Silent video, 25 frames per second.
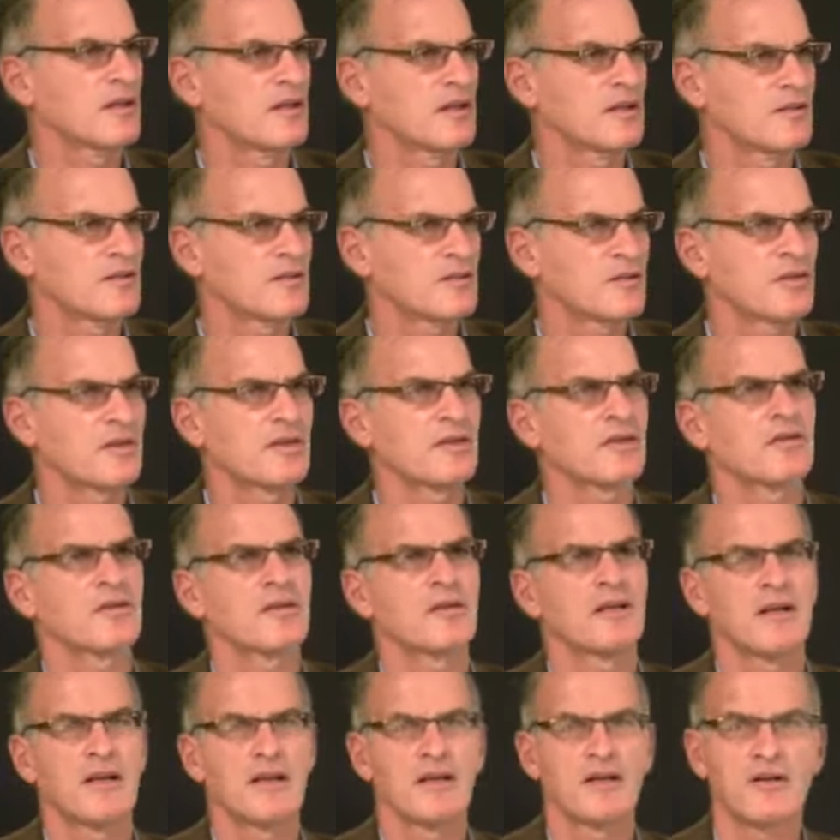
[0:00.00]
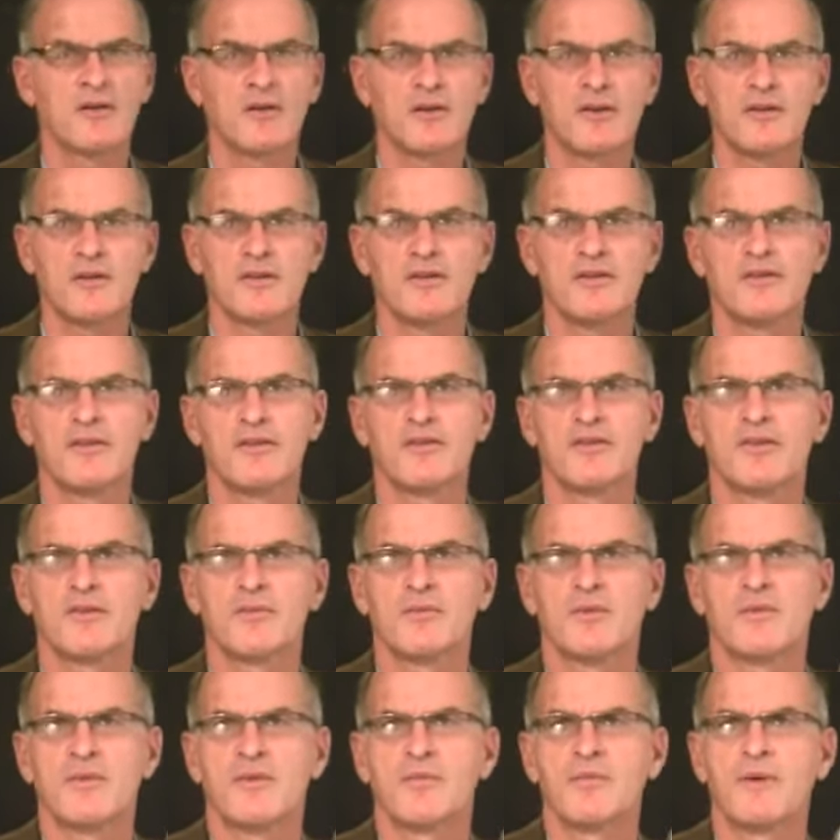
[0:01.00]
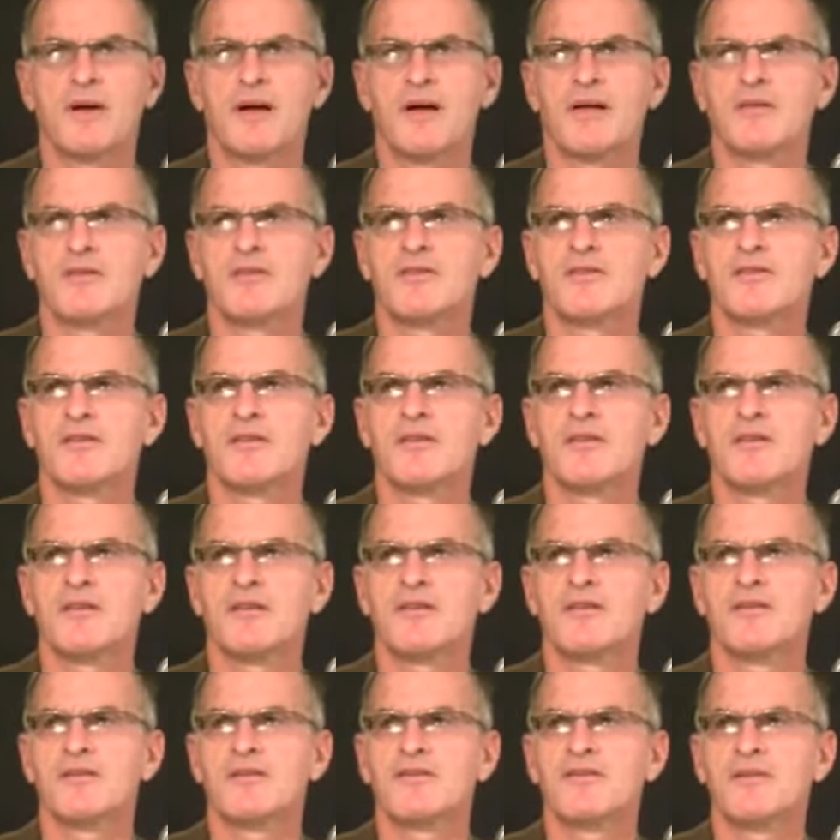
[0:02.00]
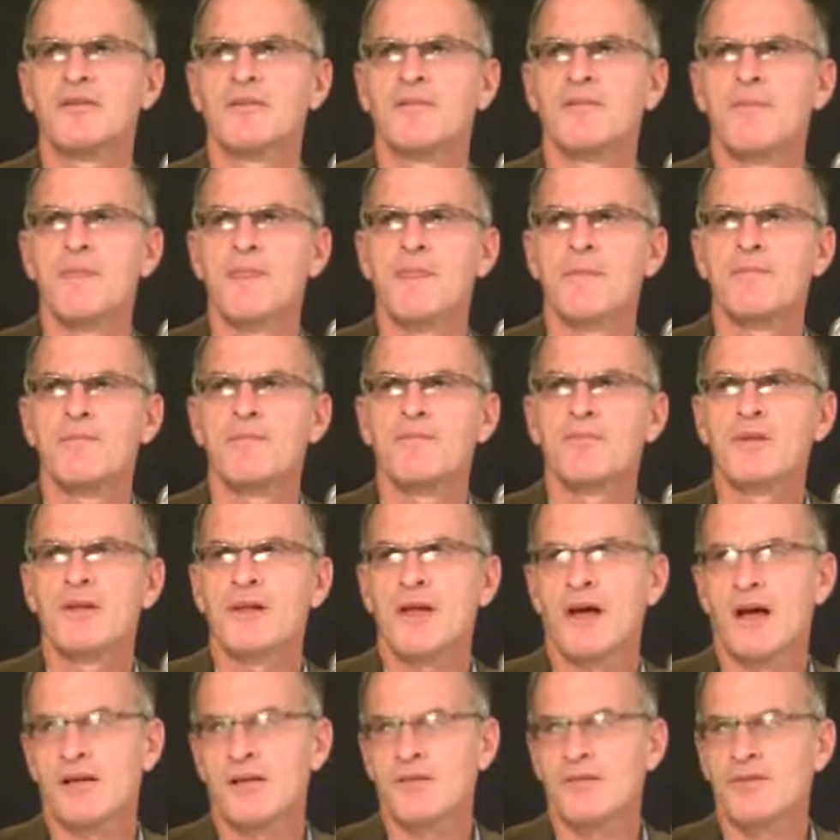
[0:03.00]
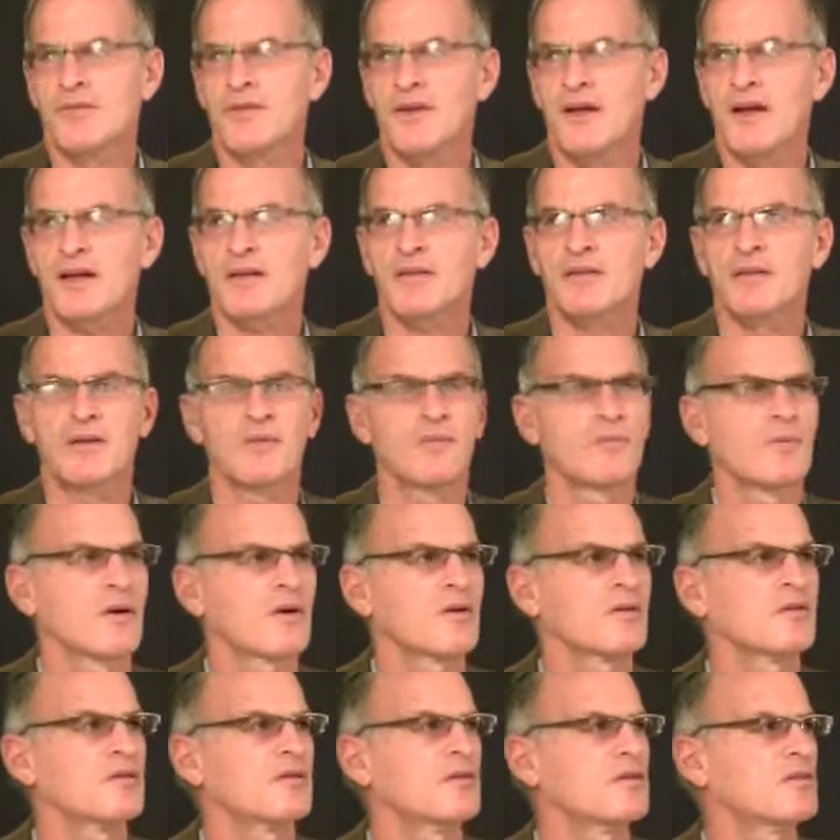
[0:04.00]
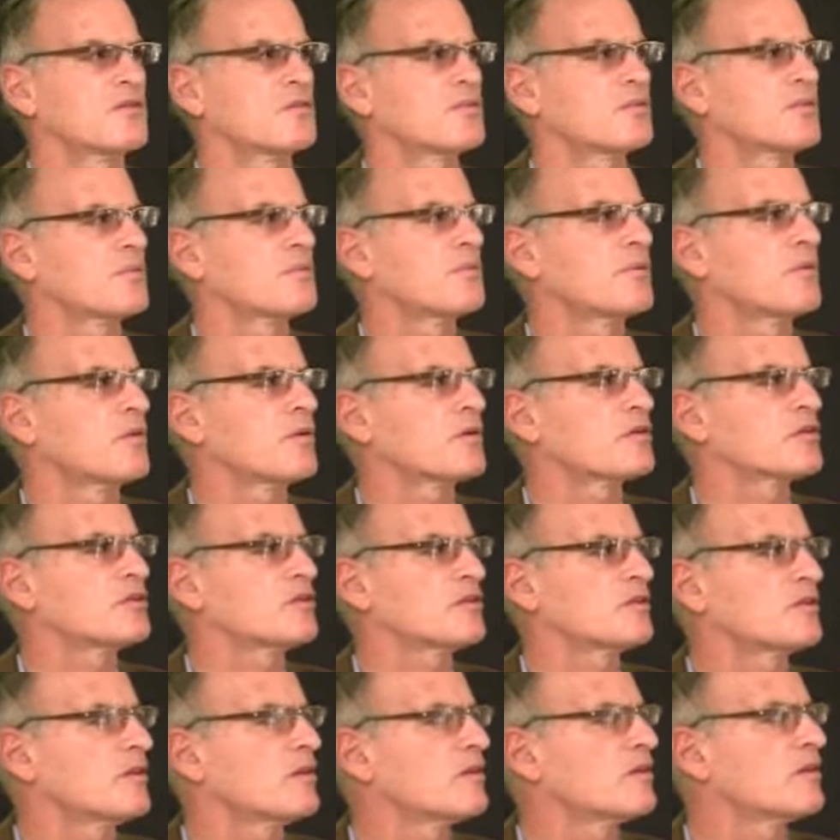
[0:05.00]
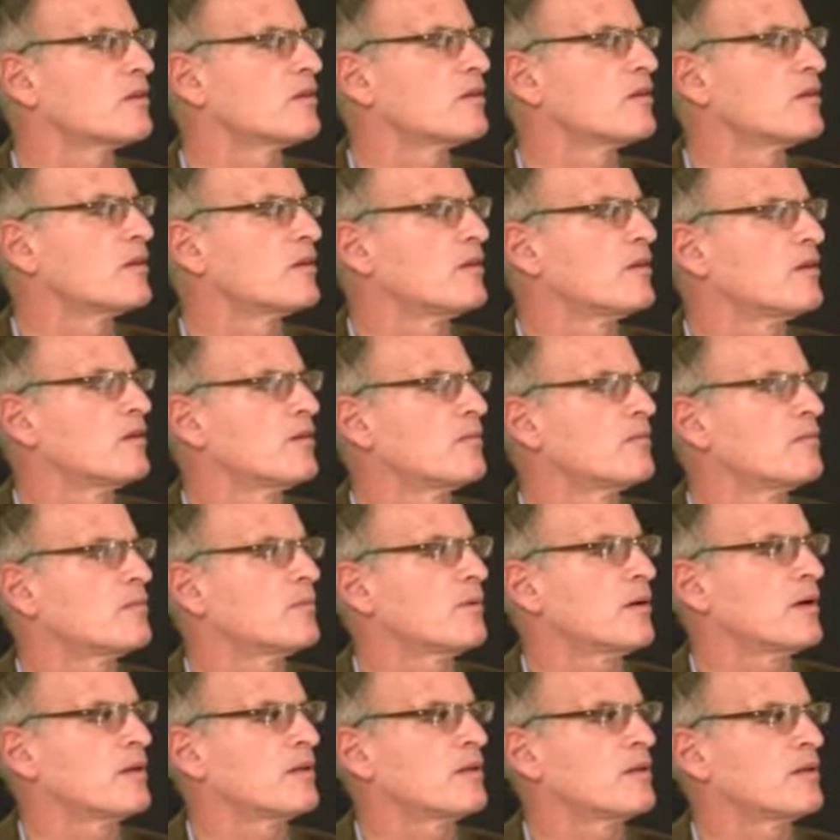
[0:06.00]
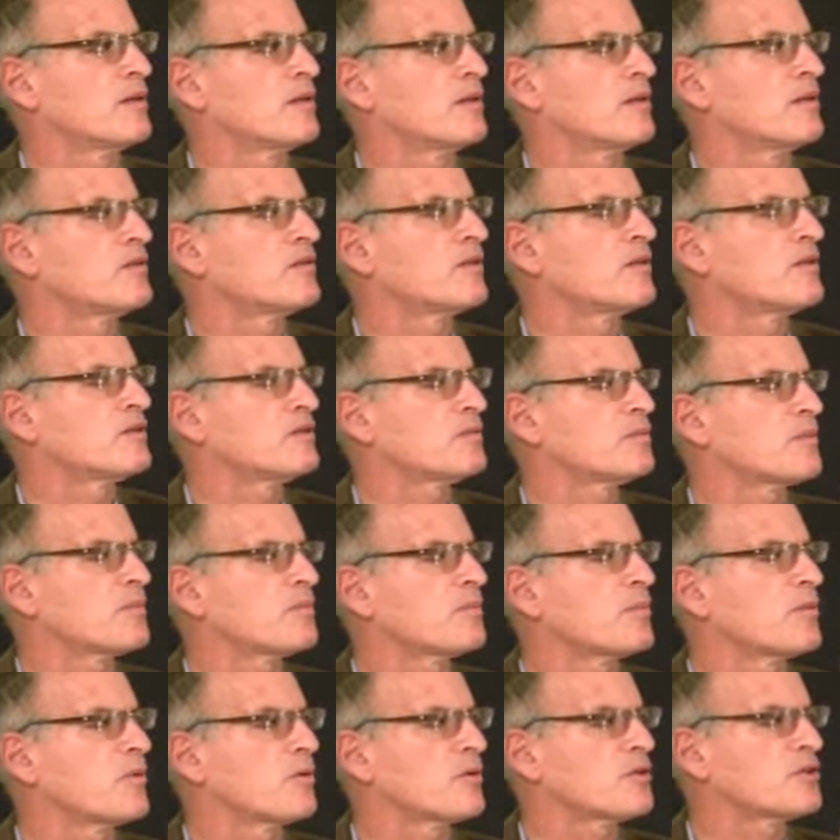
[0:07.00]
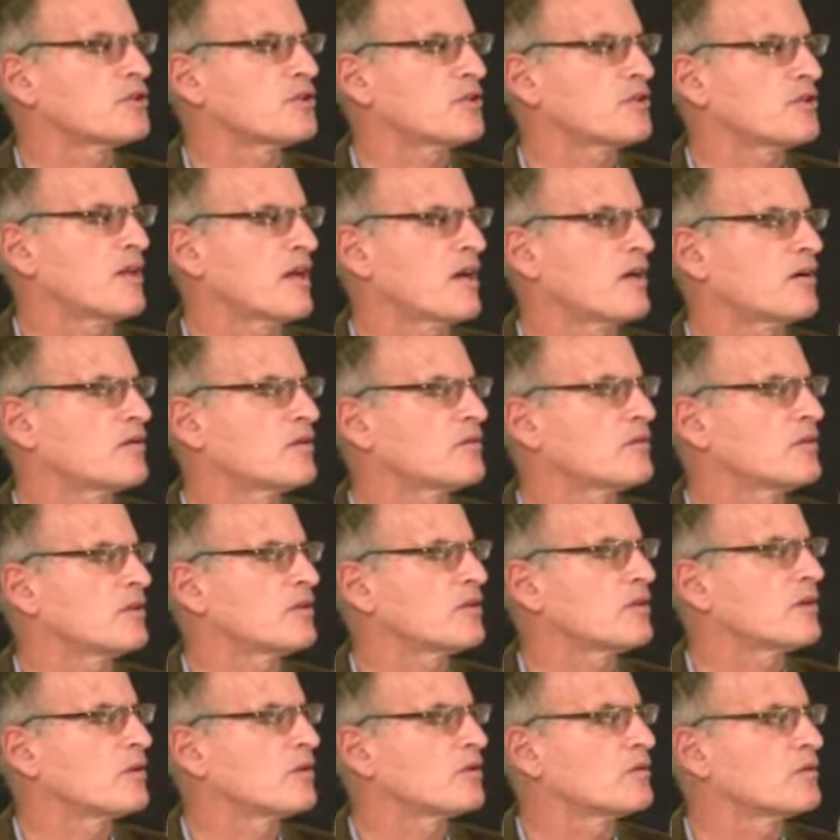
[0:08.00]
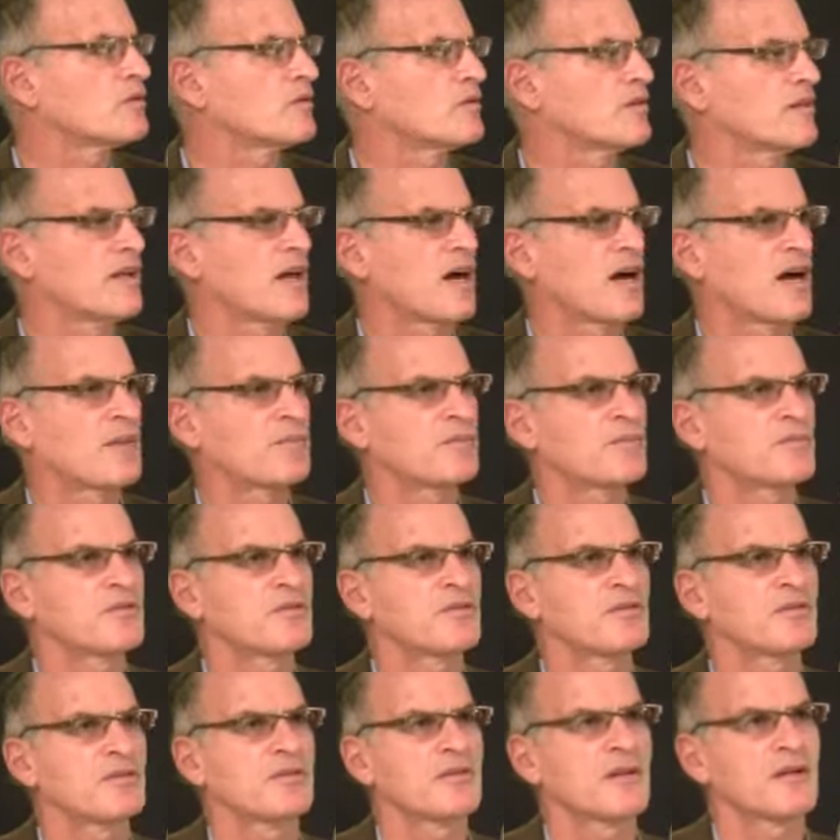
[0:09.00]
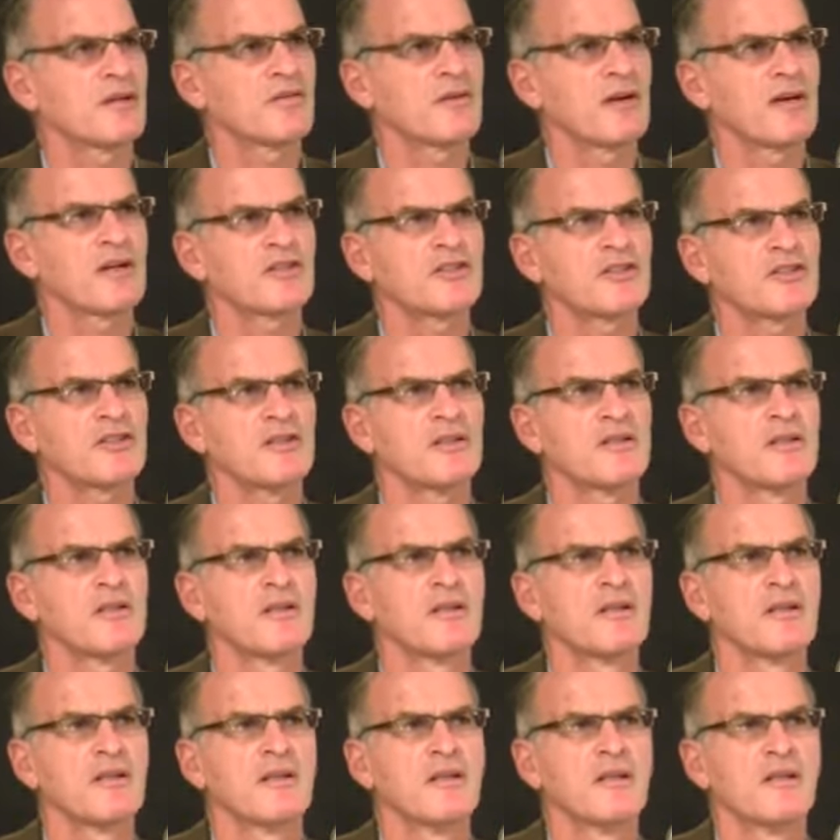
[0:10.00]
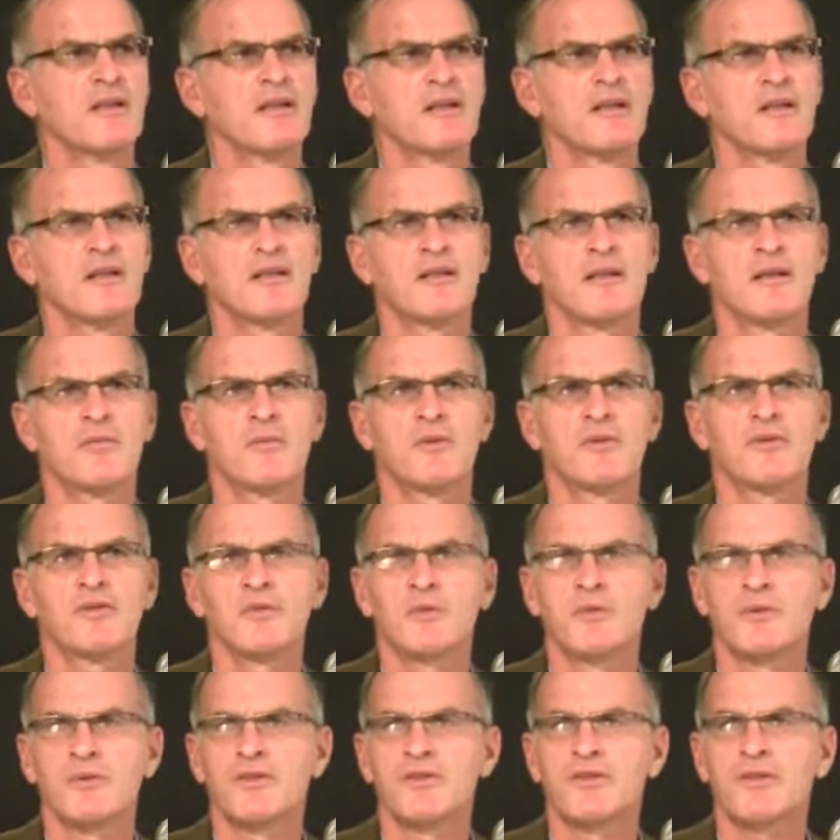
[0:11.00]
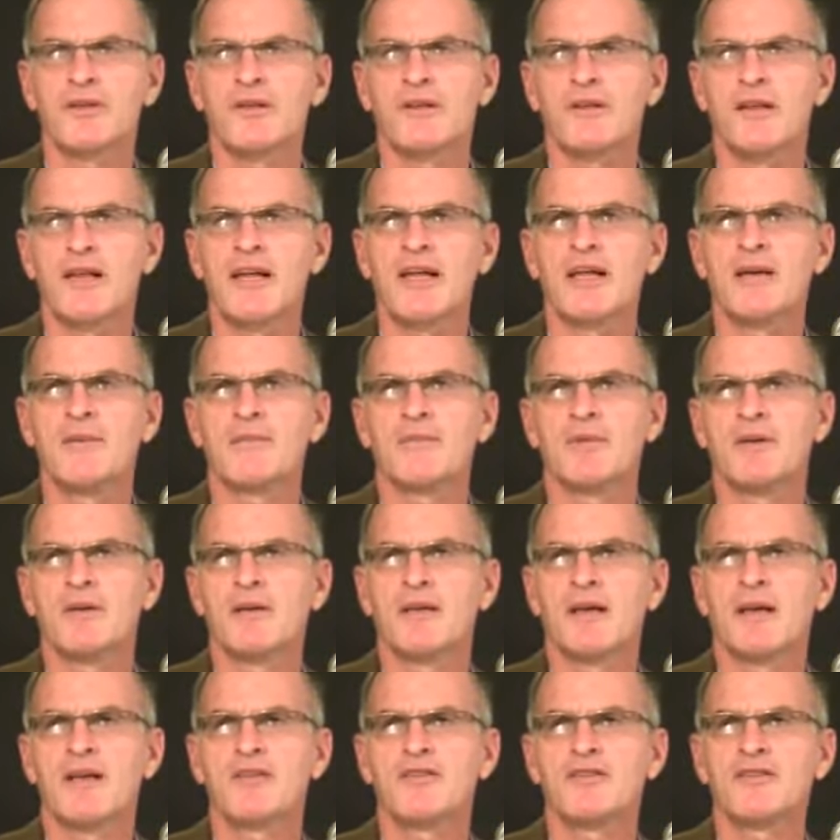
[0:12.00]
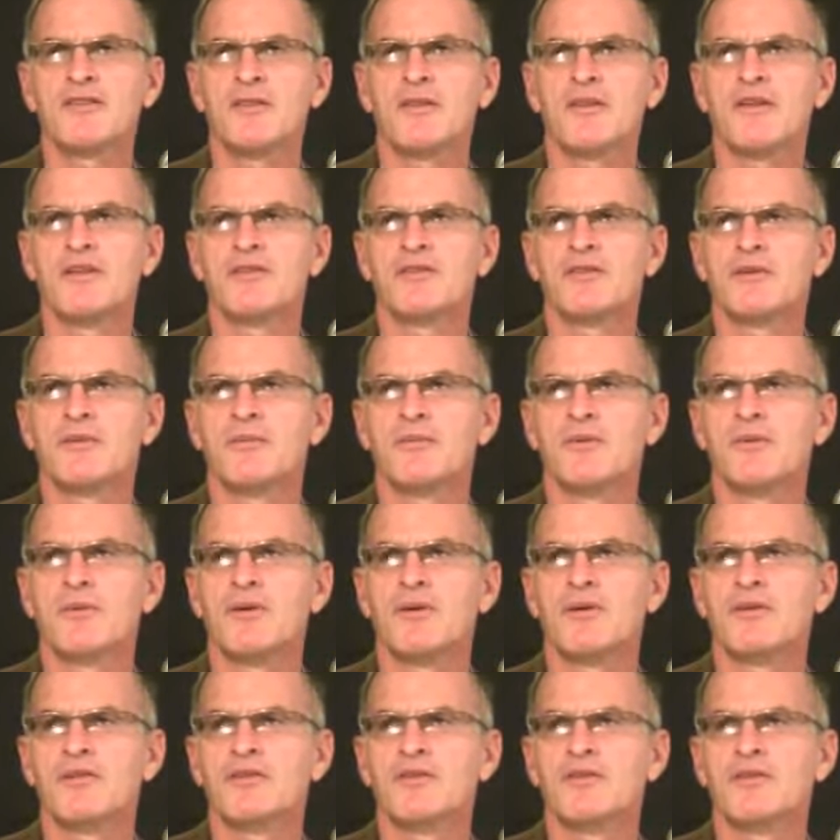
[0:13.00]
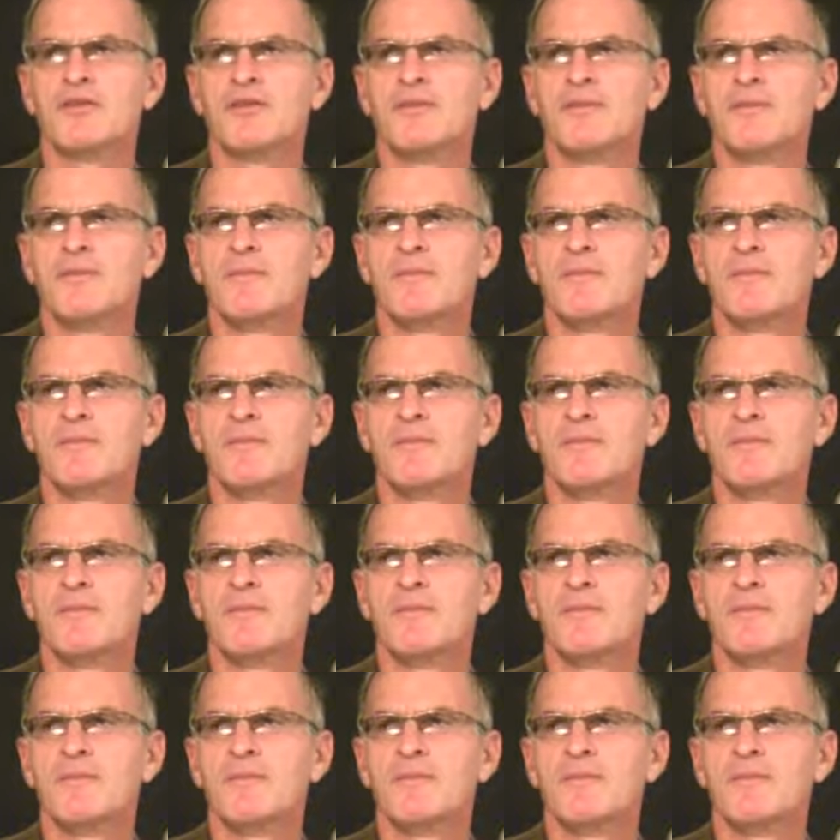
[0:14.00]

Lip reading: Israel and criticism of the Palestinians. And in fact, they were disproportionate, but the disproportionality goes in the opposite direction than what was claimed against these reports.